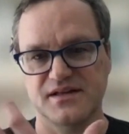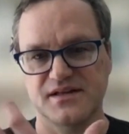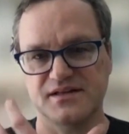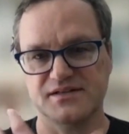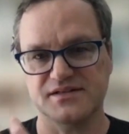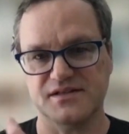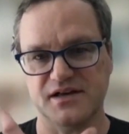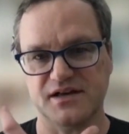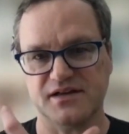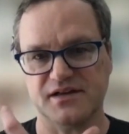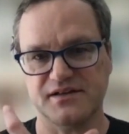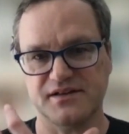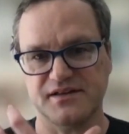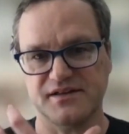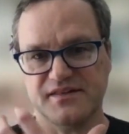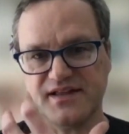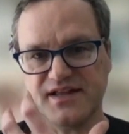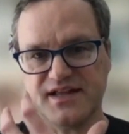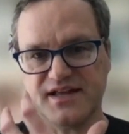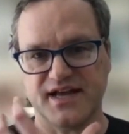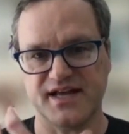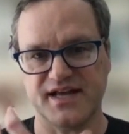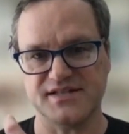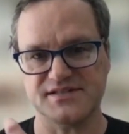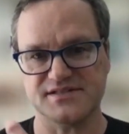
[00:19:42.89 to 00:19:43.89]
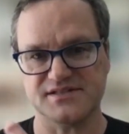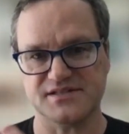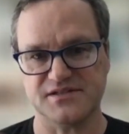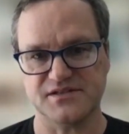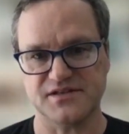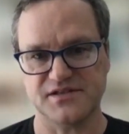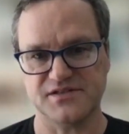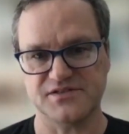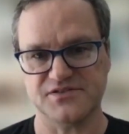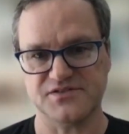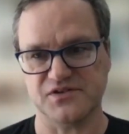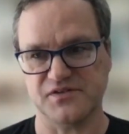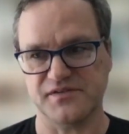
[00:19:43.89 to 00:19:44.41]
talking to the guys
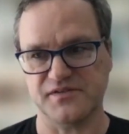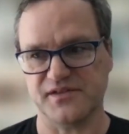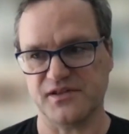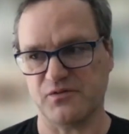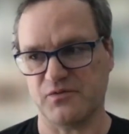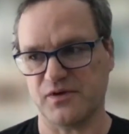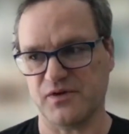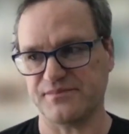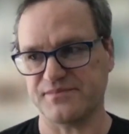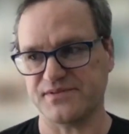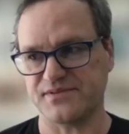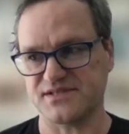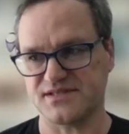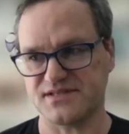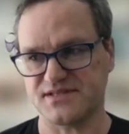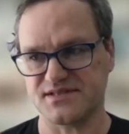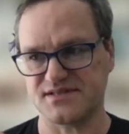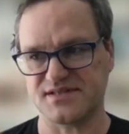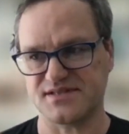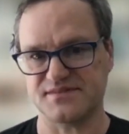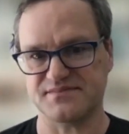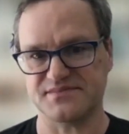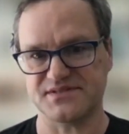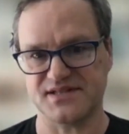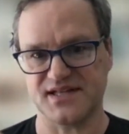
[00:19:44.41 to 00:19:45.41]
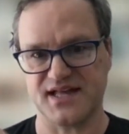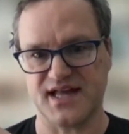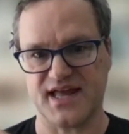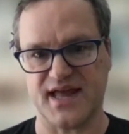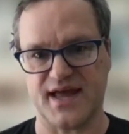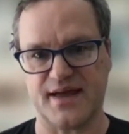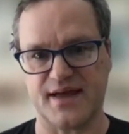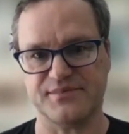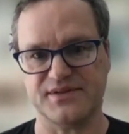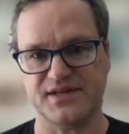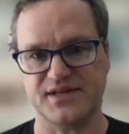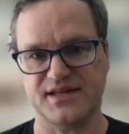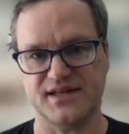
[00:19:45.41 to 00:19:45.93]
controlling the weapon systems and the
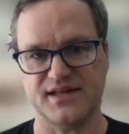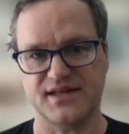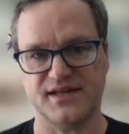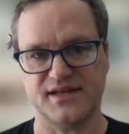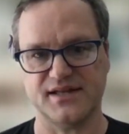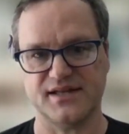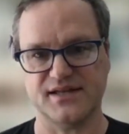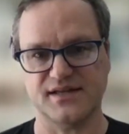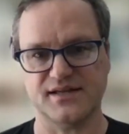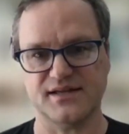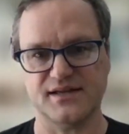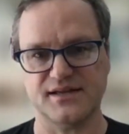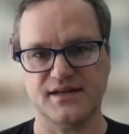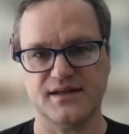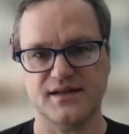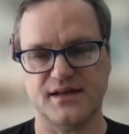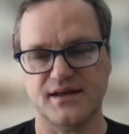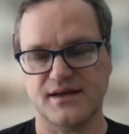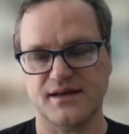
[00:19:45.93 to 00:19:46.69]
captain and